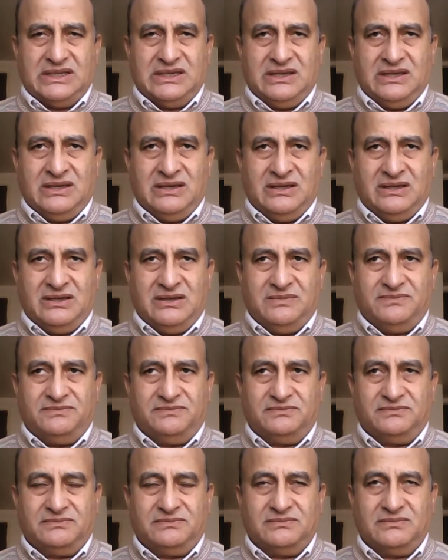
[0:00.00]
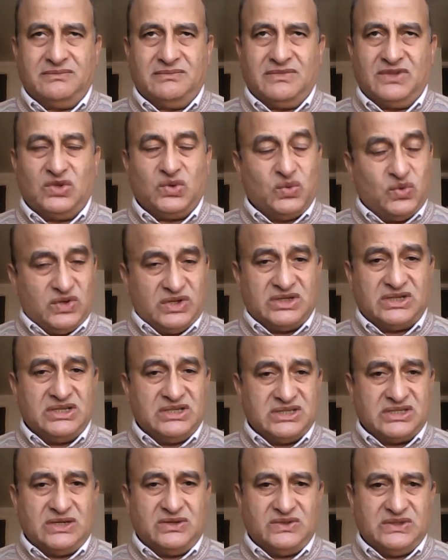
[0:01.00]
to work in
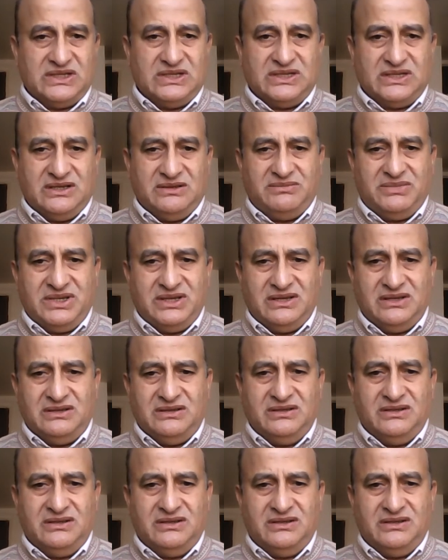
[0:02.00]
Saudi Arabia,